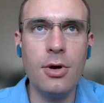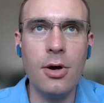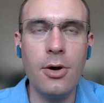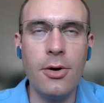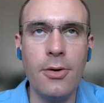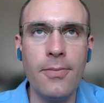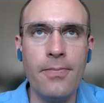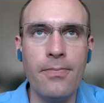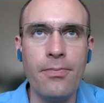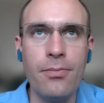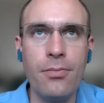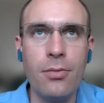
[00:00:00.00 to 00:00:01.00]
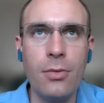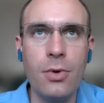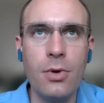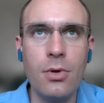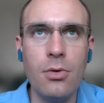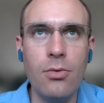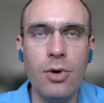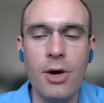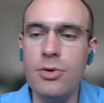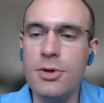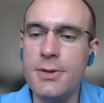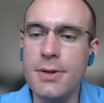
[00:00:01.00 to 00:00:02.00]
what
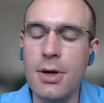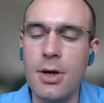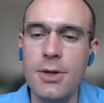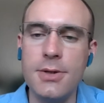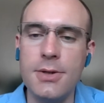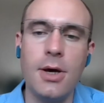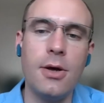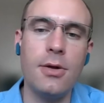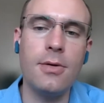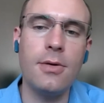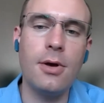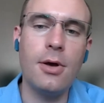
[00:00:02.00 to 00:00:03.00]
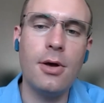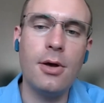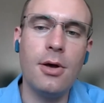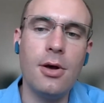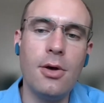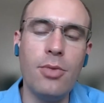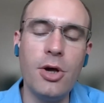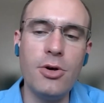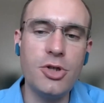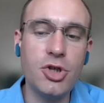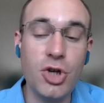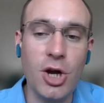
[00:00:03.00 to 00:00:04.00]
I would say is that
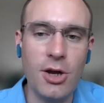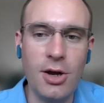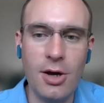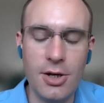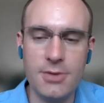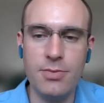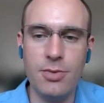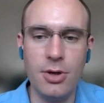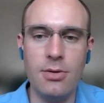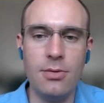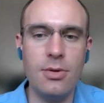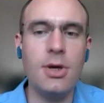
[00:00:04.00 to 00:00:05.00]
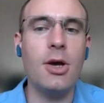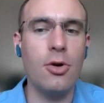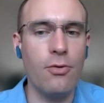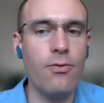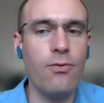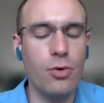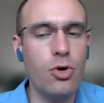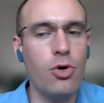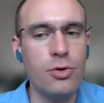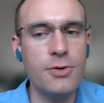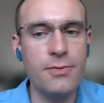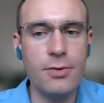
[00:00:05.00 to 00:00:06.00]
because China has been kind of
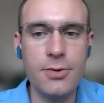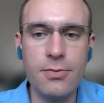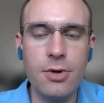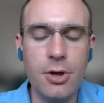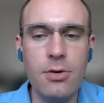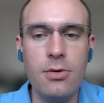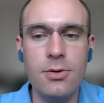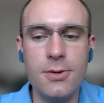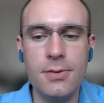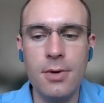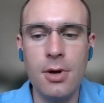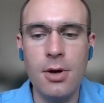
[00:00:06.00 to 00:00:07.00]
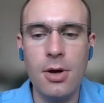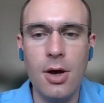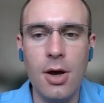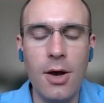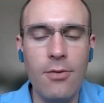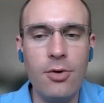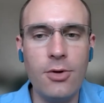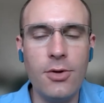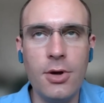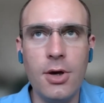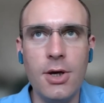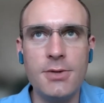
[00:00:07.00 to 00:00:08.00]
closed for 3 years,
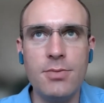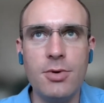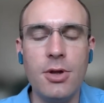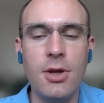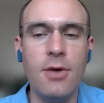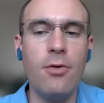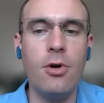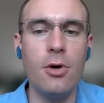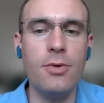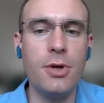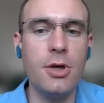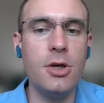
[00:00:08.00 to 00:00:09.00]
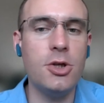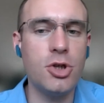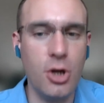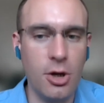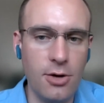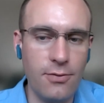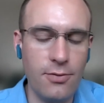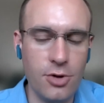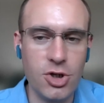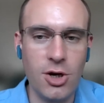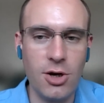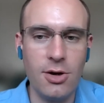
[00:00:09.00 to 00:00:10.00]
everything has been developed in China for
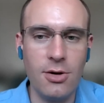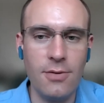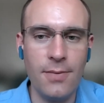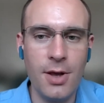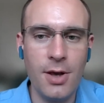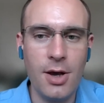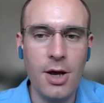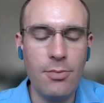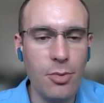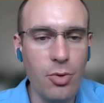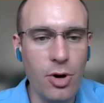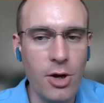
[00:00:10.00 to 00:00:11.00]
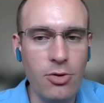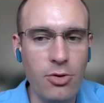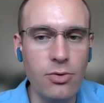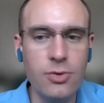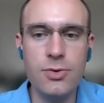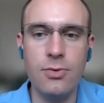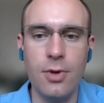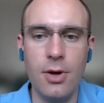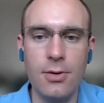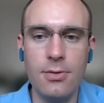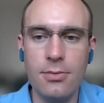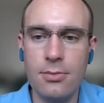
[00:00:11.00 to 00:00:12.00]
China, and people are used to
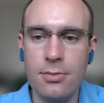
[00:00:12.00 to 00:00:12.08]
that.